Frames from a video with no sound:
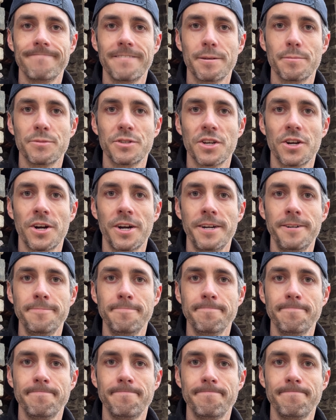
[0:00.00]
sorry.
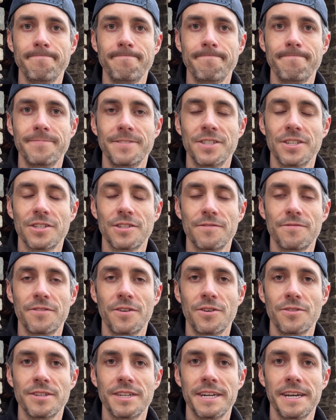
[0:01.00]
Just a
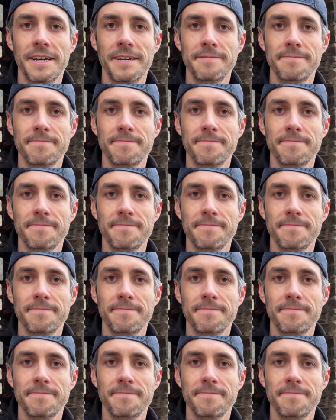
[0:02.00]
phone today.